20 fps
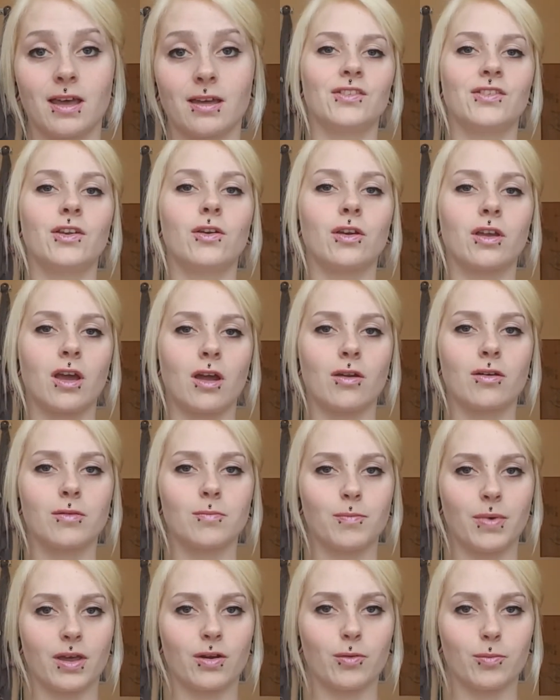Is there a
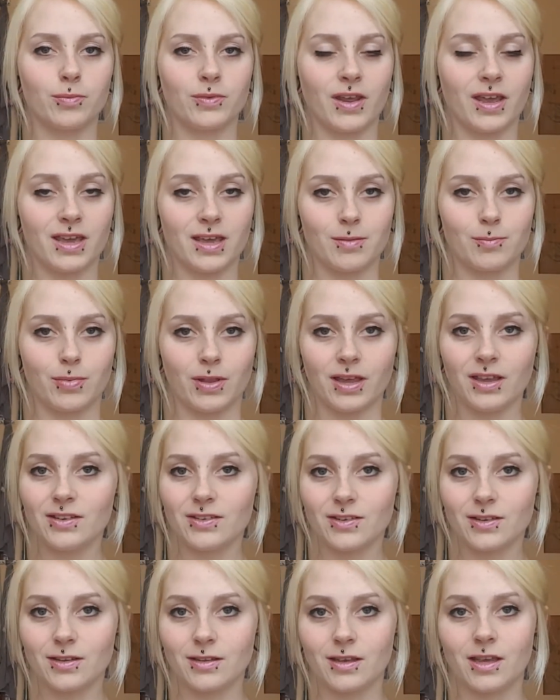current battle taking
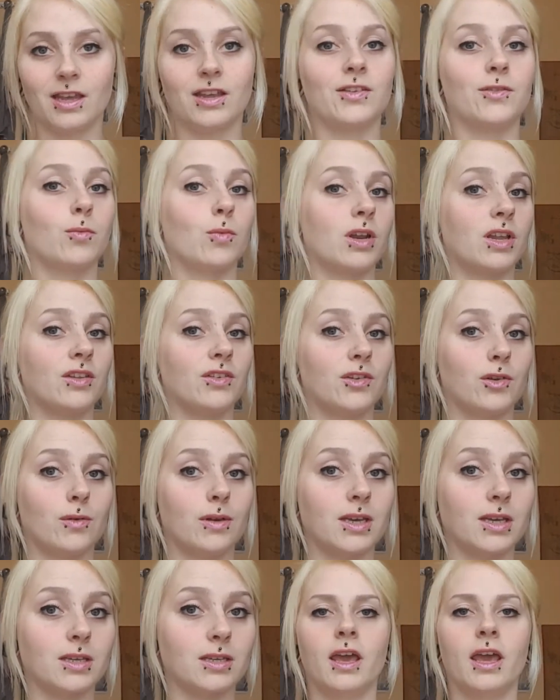place? Is one
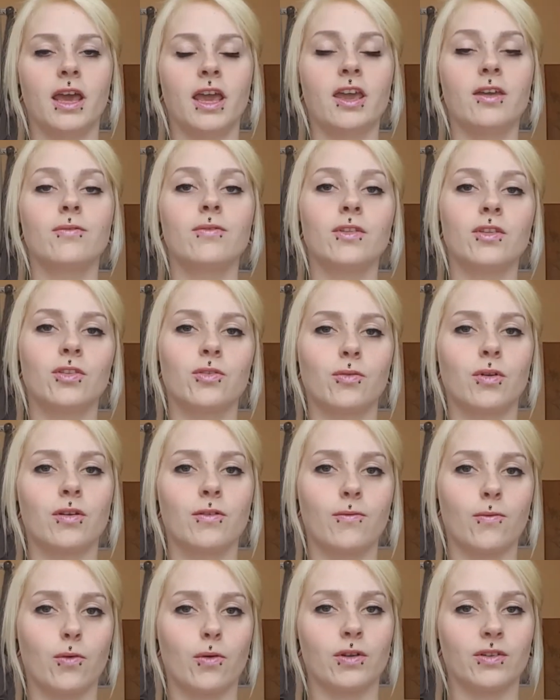ensuing? Even the threat
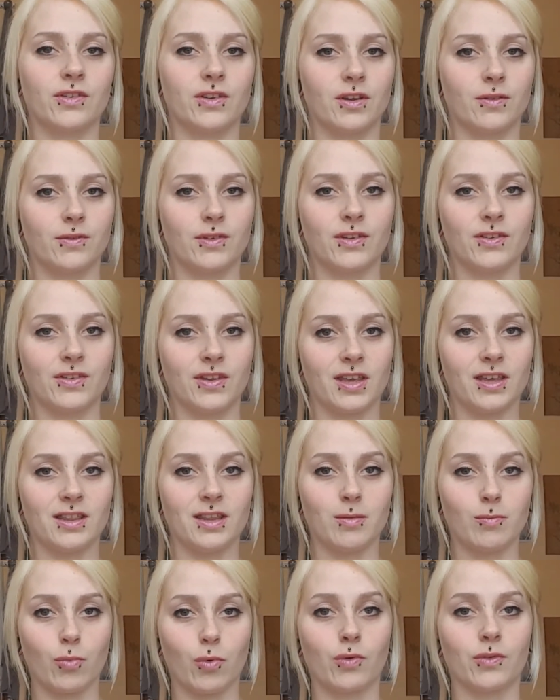of war is enough to see the
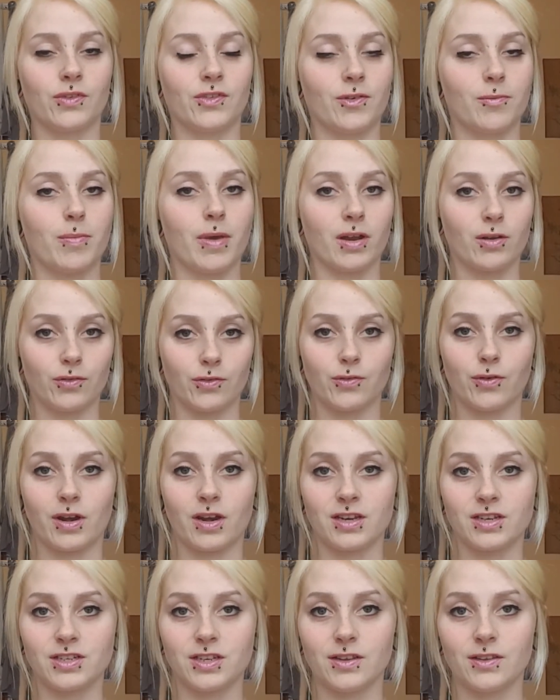importance of battle
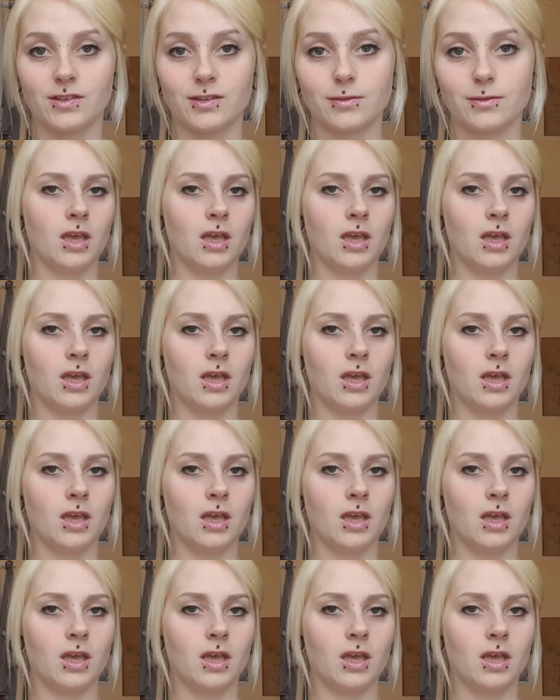strategies.